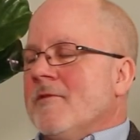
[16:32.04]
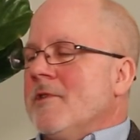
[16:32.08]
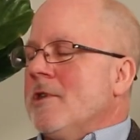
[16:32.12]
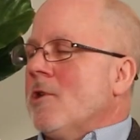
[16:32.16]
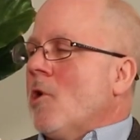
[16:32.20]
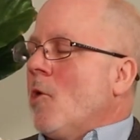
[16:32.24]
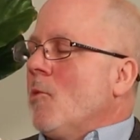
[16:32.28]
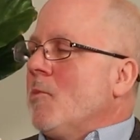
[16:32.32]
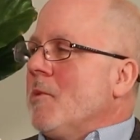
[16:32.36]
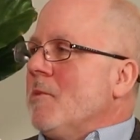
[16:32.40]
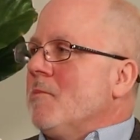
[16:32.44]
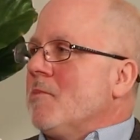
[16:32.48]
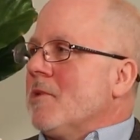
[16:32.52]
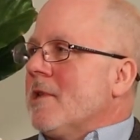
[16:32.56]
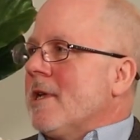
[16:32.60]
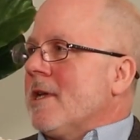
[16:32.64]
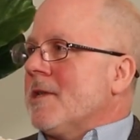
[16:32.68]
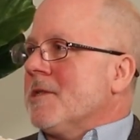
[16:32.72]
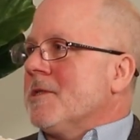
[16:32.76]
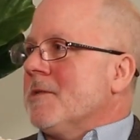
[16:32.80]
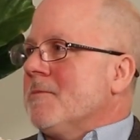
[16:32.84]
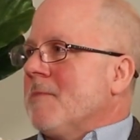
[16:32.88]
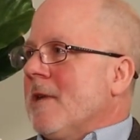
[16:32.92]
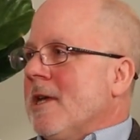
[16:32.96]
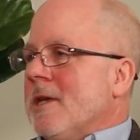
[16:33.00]
the open plan
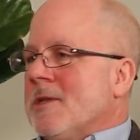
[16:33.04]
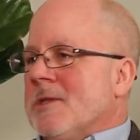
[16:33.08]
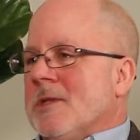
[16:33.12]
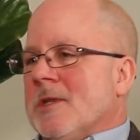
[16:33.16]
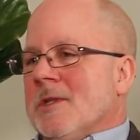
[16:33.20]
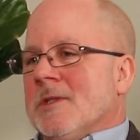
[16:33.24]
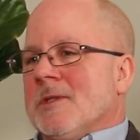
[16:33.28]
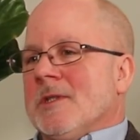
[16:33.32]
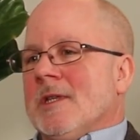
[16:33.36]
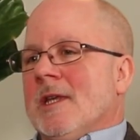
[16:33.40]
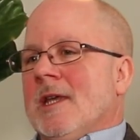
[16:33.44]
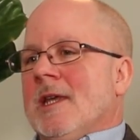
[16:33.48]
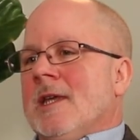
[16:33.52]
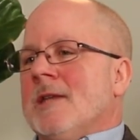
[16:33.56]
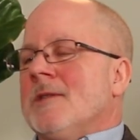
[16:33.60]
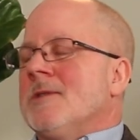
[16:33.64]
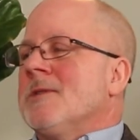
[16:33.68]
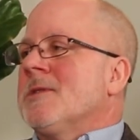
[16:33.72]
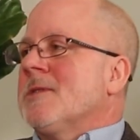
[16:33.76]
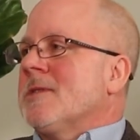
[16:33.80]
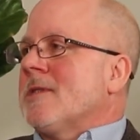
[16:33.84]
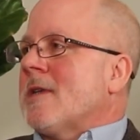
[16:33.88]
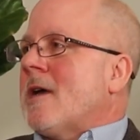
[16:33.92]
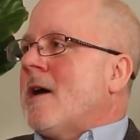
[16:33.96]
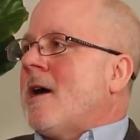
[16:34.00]
spaces
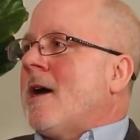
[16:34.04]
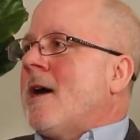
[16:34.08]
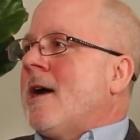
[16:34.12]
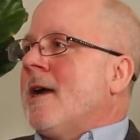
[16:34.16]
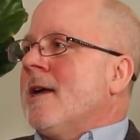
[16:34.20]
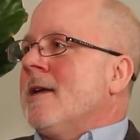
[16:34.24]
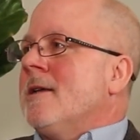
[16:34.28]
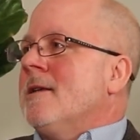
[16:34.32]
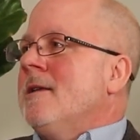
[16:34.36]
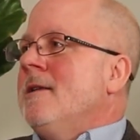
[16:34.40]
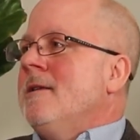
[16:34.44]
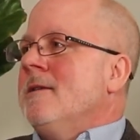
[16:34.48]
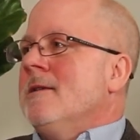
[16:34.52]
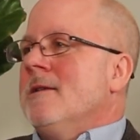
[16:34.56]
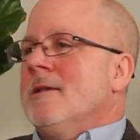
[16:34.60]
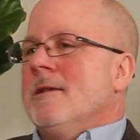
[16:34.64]
inside